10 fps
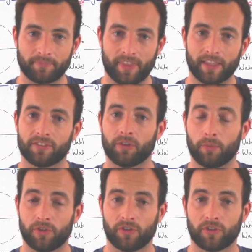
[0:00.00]
things that
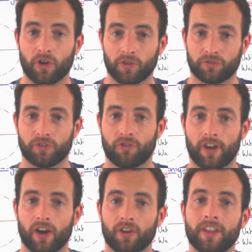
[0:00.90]
we should
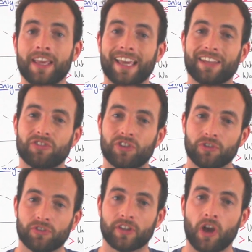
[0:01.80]
concentrate on is
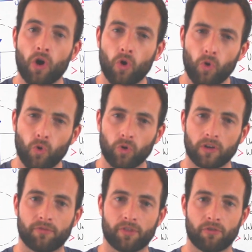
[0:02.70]
using all
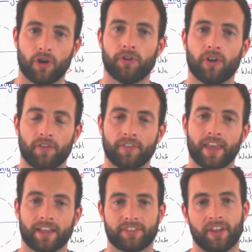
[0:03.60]
of the road on
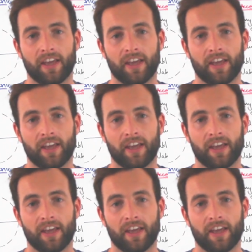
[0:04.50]
the exit.